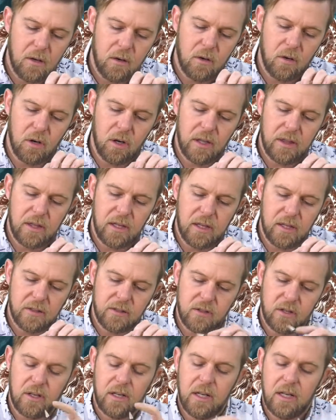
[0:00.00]
or at the,
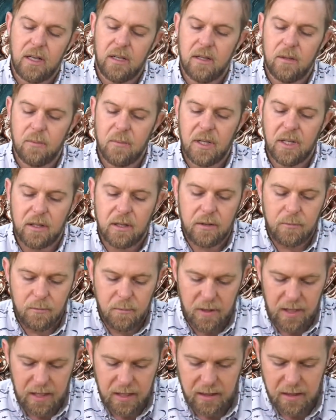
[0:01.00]
sorry, not at the middle,
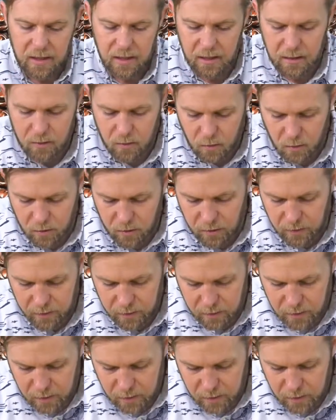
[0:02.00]
but at the corner,